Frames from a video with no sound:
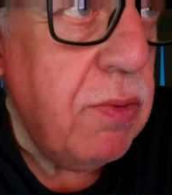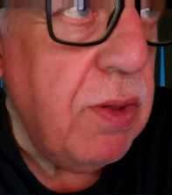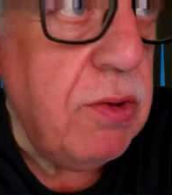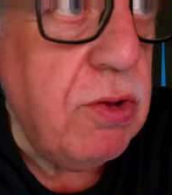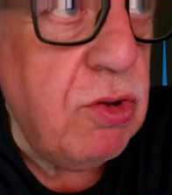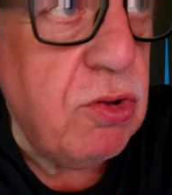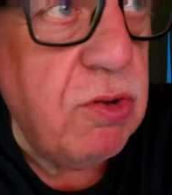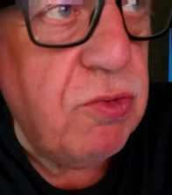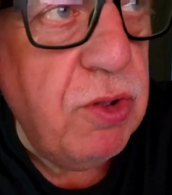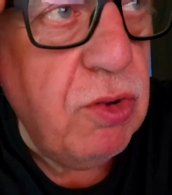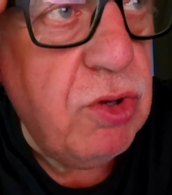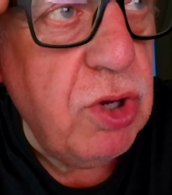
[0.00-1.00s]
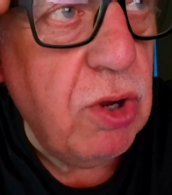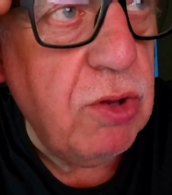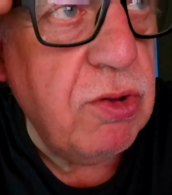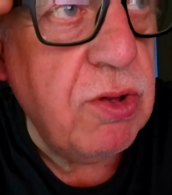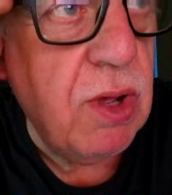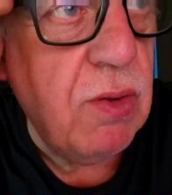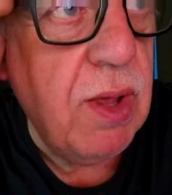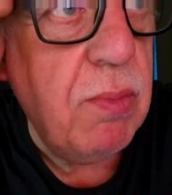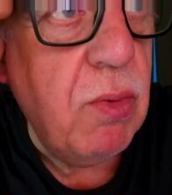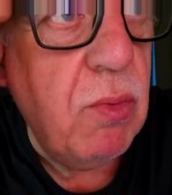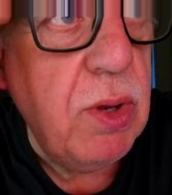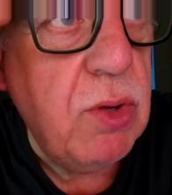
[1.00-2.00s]
These are just a few choices out there,
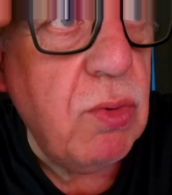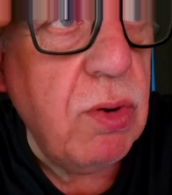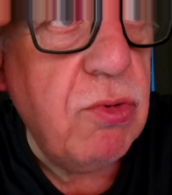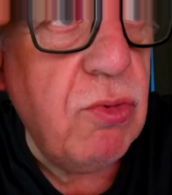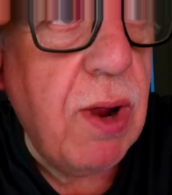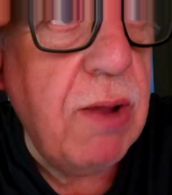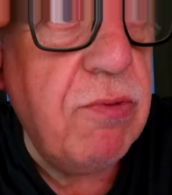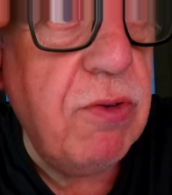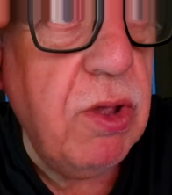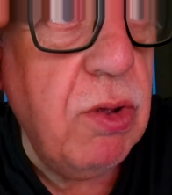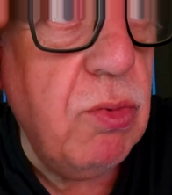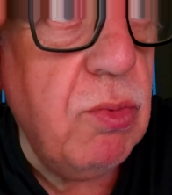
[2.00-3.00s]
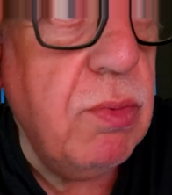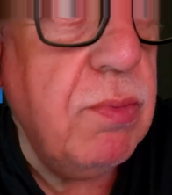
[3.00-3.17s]
but which one's right for you?